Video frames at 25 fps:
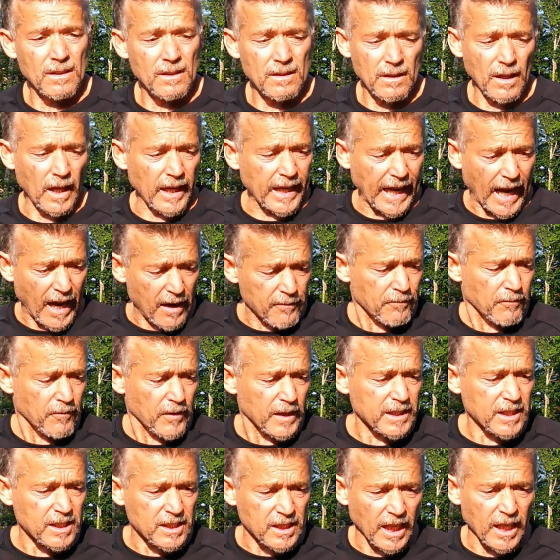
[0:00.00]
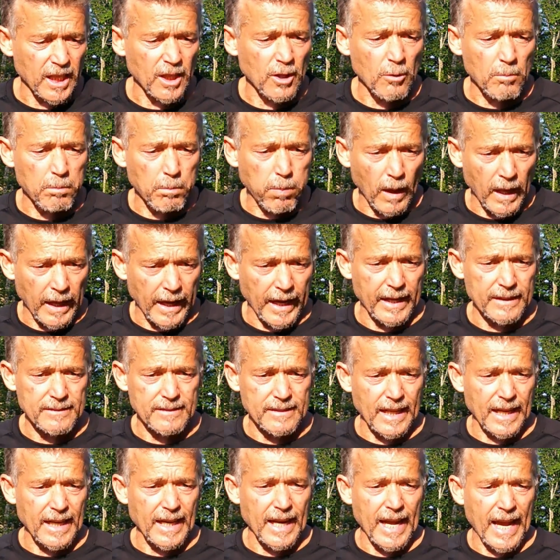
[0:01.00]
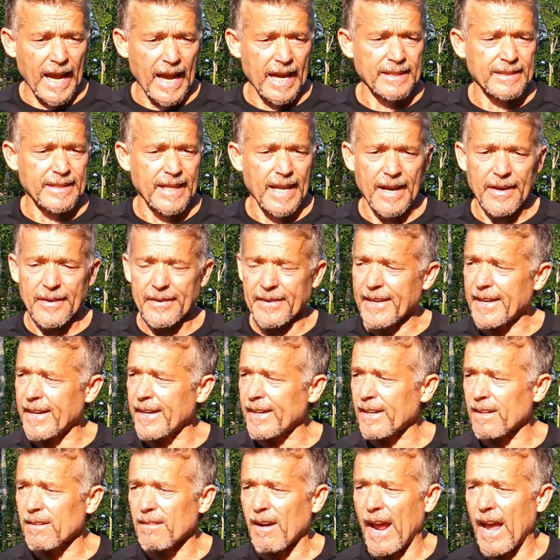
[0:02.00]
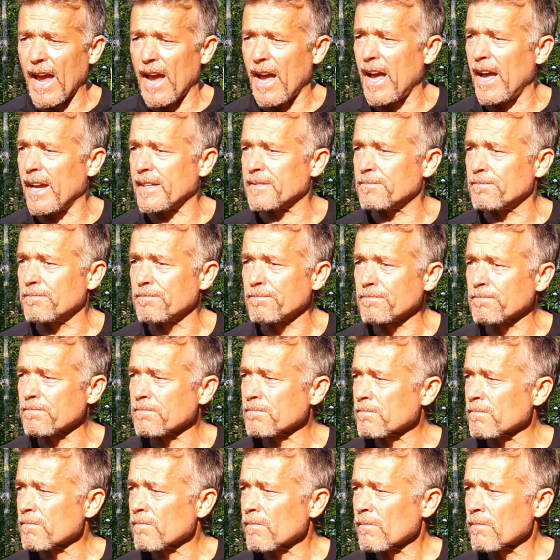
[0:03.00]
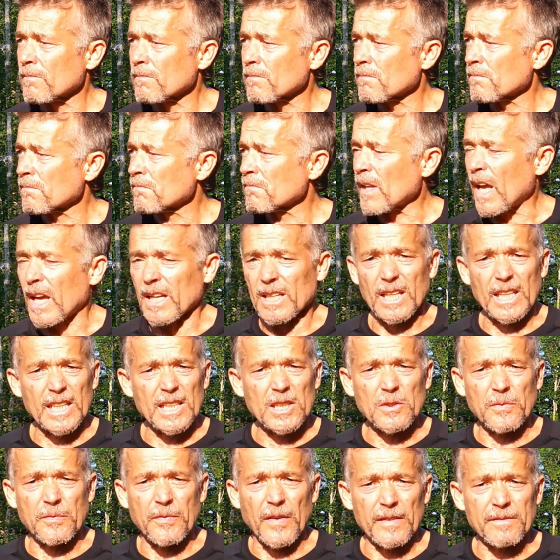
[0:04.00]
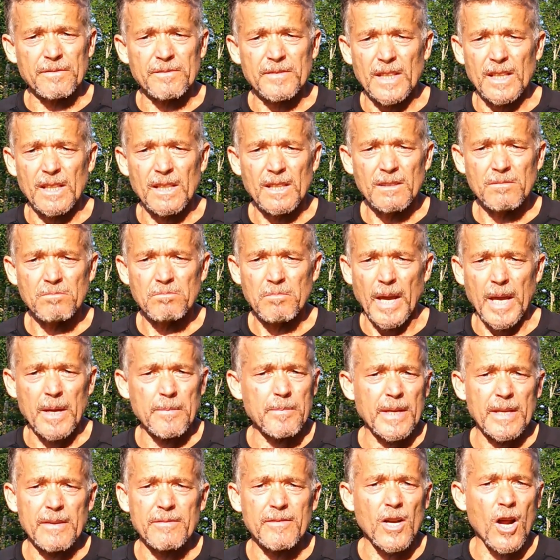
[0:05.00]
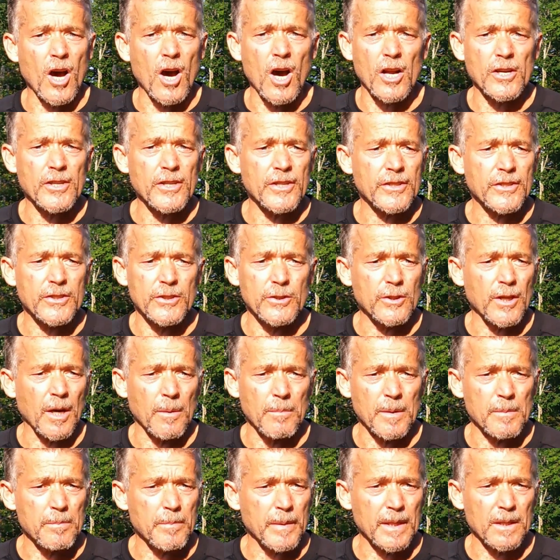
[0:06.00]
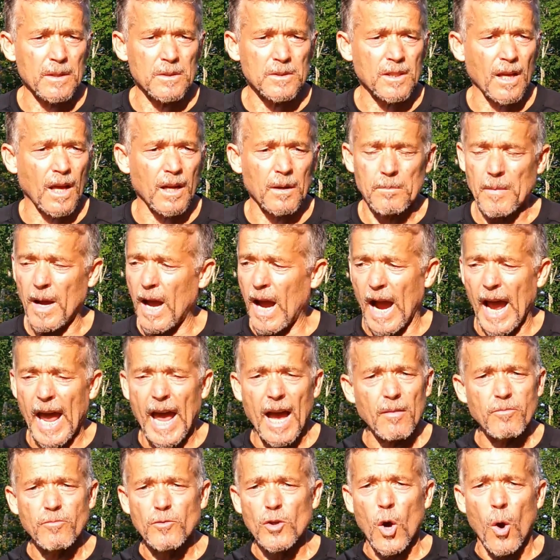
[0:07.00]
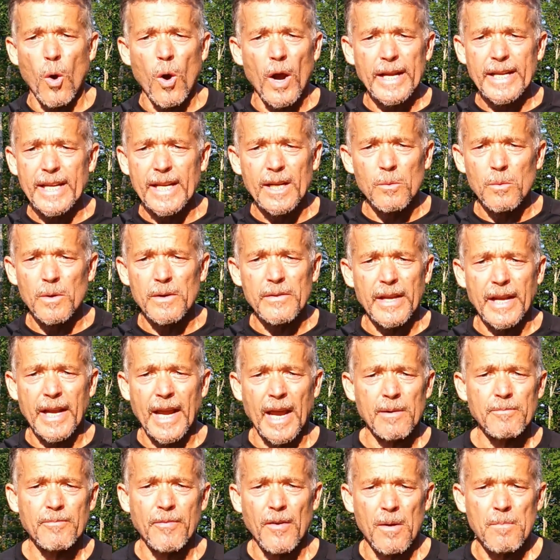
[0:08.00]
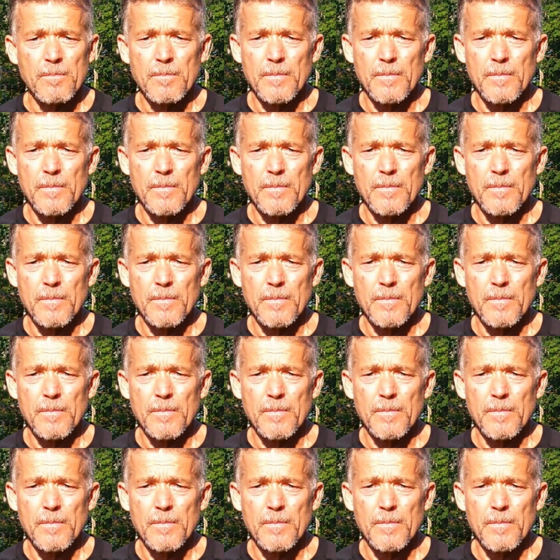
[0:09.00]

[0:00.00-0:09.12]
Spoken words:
Like, every single plant that I had down here had at least 50, maybe even 100 cucumber beetles on them. I have no idea where they came from.